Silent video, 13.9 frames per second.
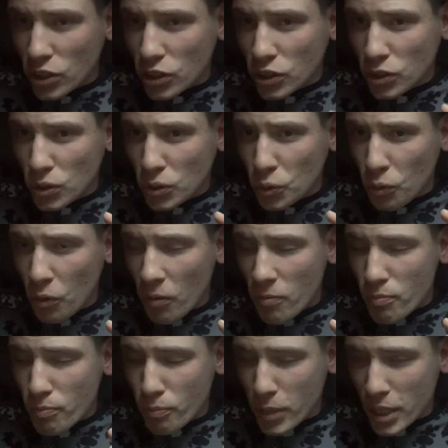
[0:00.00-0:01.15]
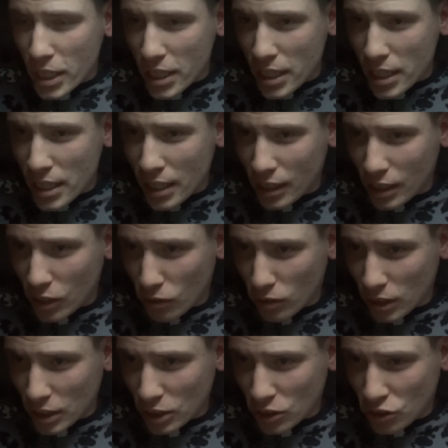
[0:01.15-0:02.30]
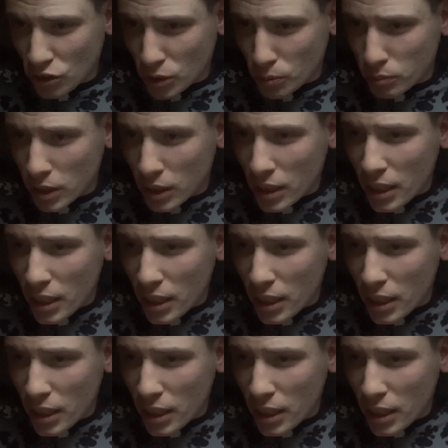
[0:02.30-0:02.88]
to be in a relationship